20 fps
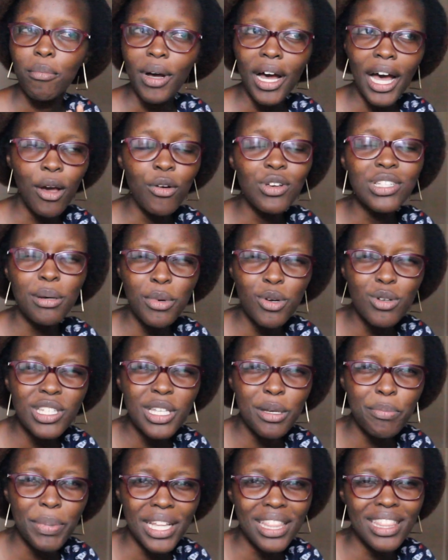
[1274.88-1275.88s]
I was about to
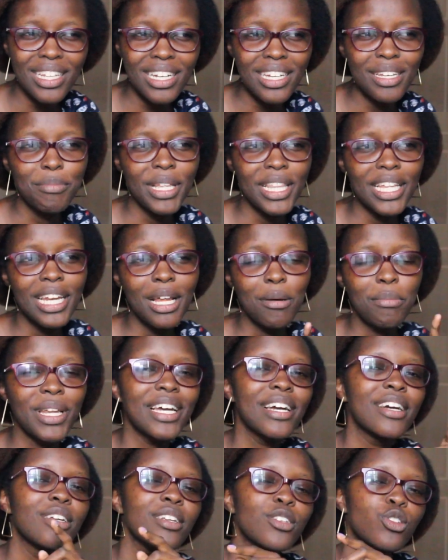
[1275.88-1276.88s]
say part 3, but then I'm
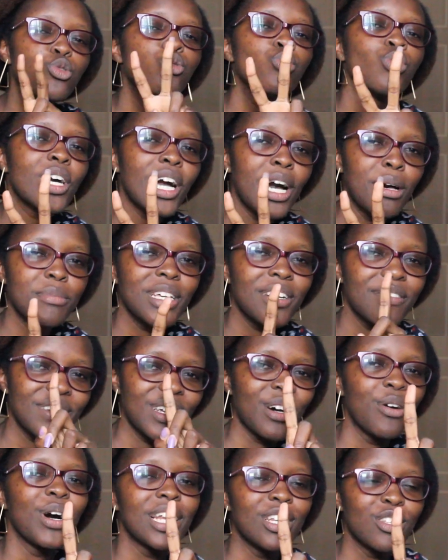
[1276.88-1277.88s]
like, 2 comes after
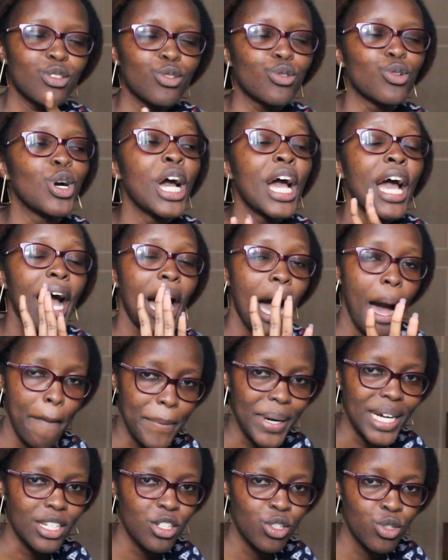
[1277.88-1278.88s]
1, so a
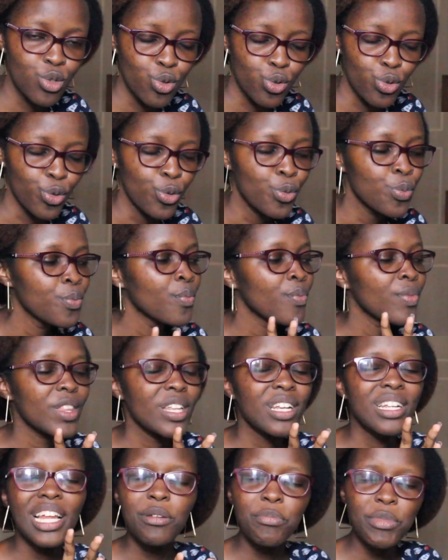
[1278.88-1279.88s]
part 2.
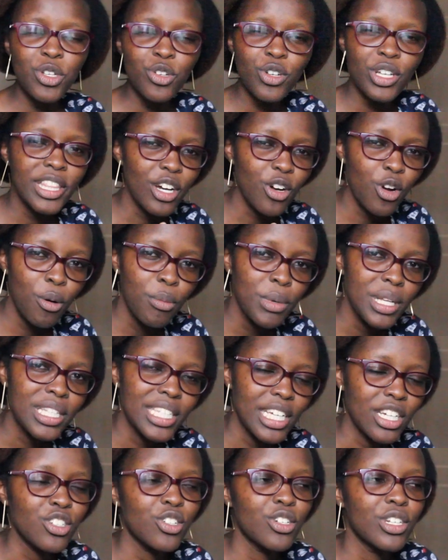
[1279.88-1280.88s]
Let me know in the comment
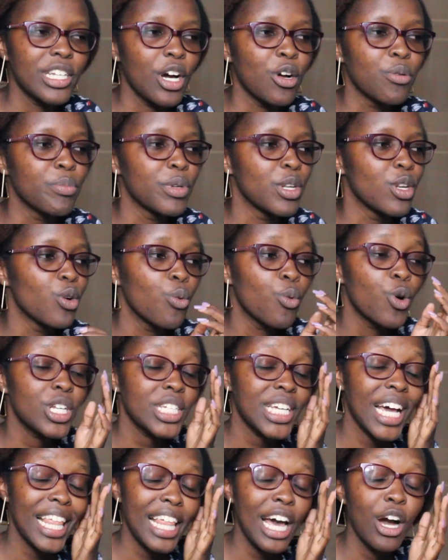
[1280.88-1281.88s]
section down below what
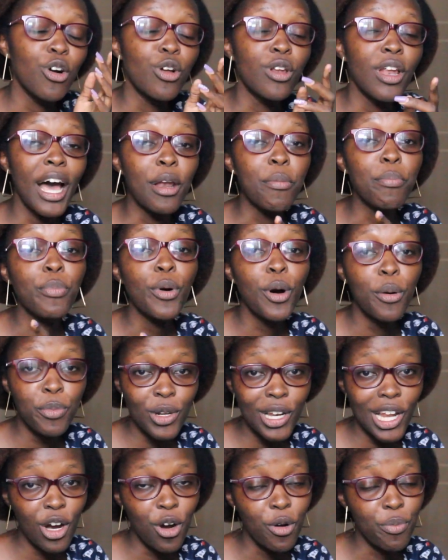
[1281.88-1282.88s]
other
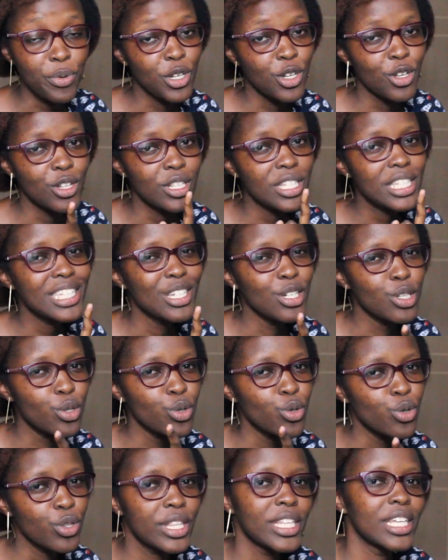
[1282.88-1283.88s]
unpopular opinions do
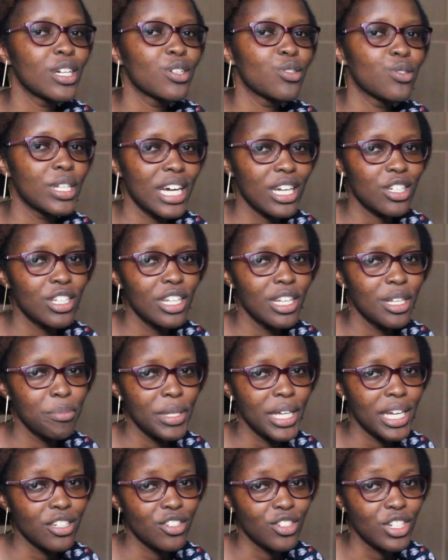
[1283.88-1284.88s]
you think should actually
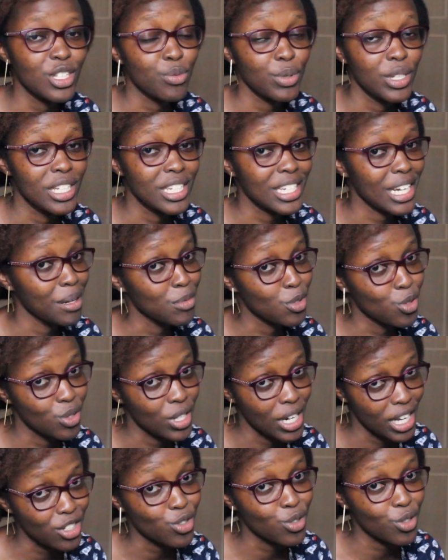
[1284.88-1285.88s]
be addressed when it comes to
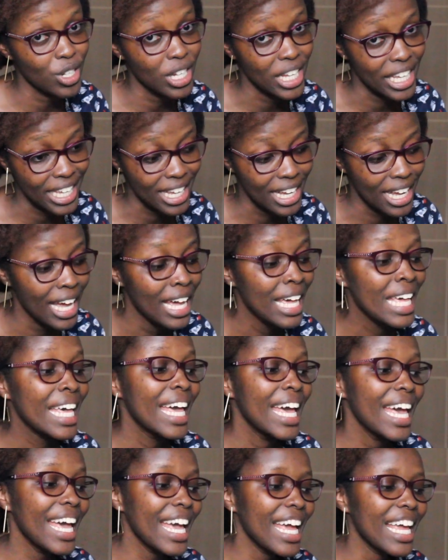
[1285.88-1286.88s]
natural hair.
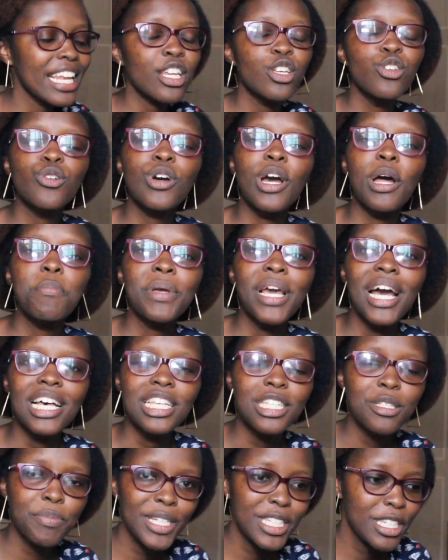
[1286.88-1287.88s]
And you can be as
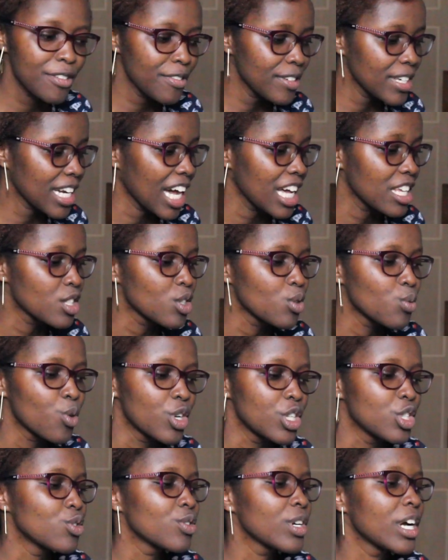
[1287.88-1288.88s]
specific as you
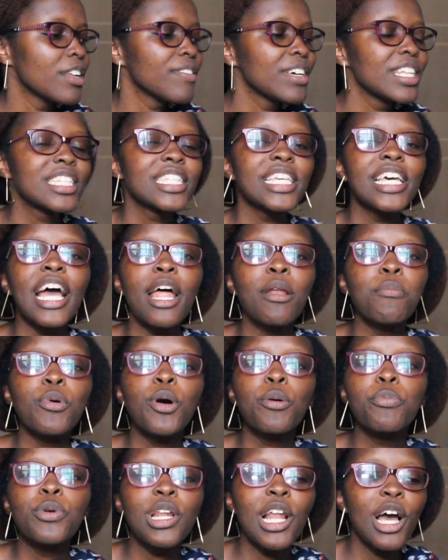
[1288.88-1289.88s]
want. You can even say
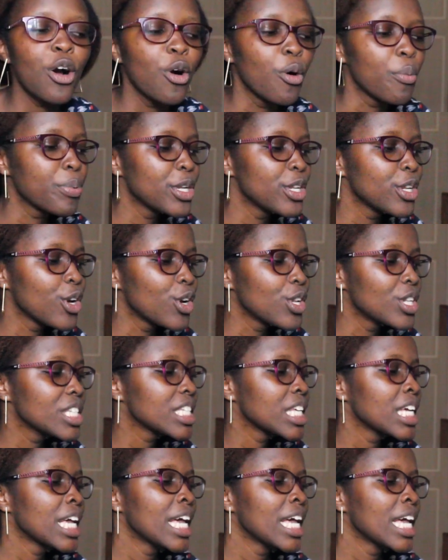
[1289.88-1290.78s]
unpopular opinions